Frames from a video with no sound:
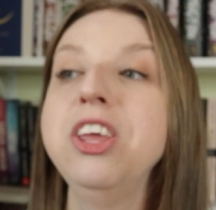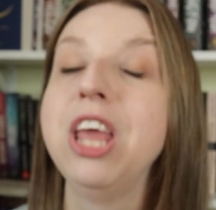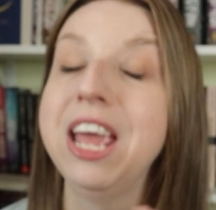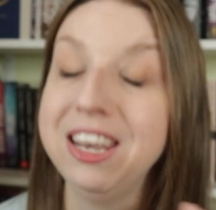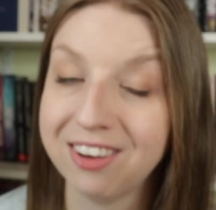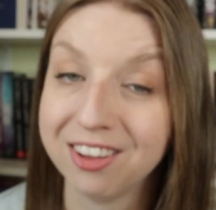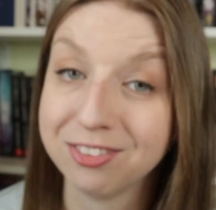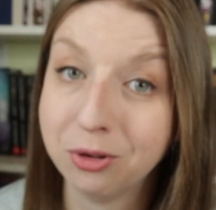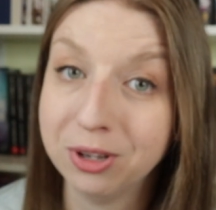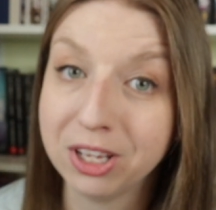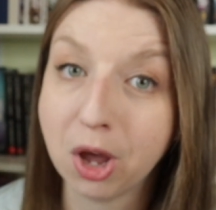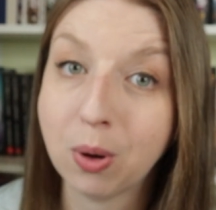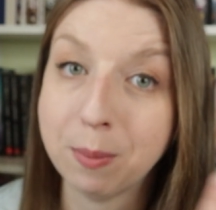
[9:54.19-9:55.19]
It does
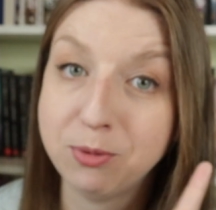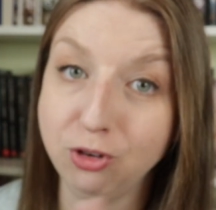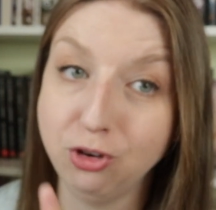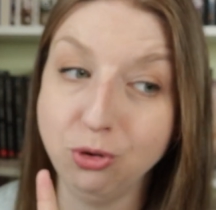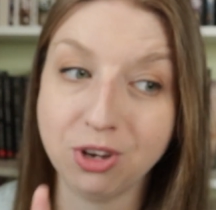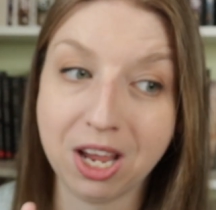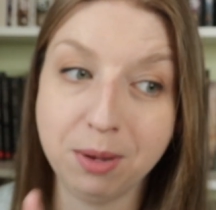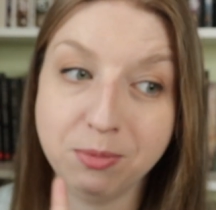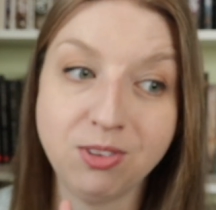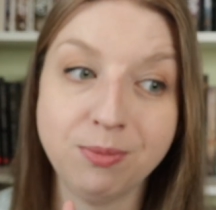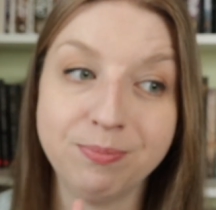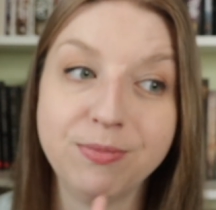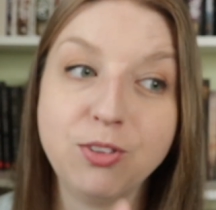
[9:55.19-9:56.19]
only go up to two
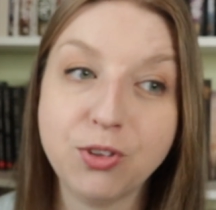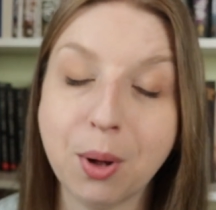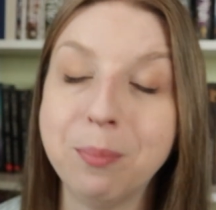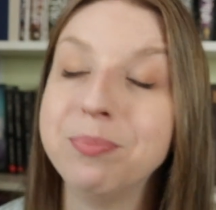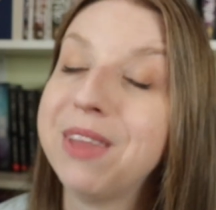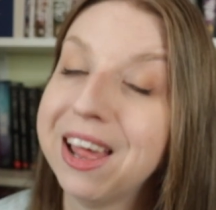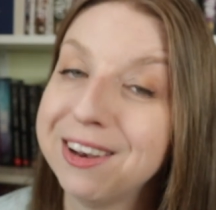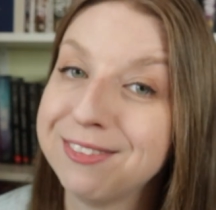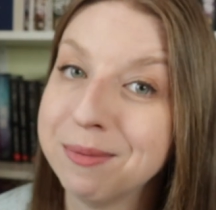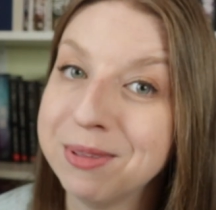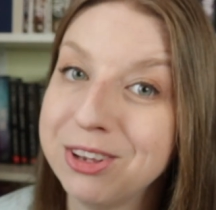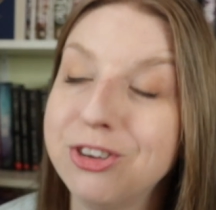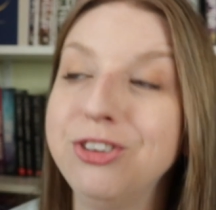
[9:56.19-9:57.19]
times. So that is
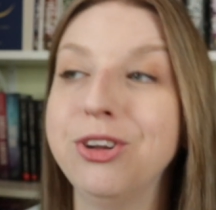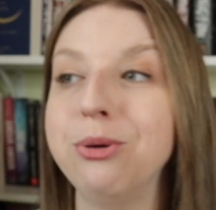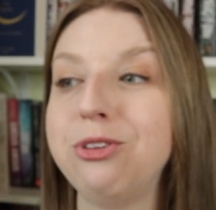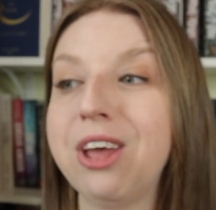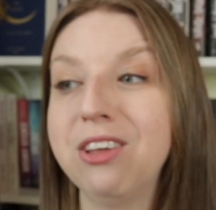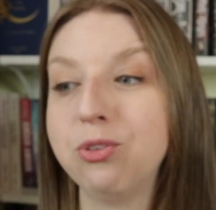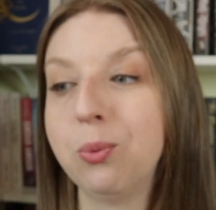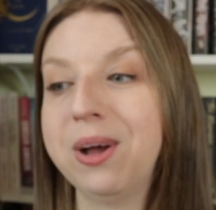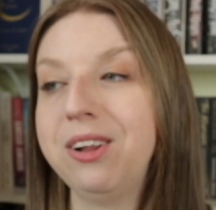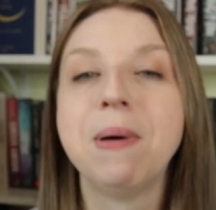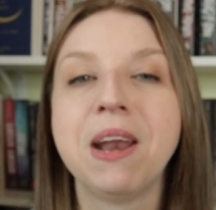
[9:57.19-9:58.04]
something to note as well.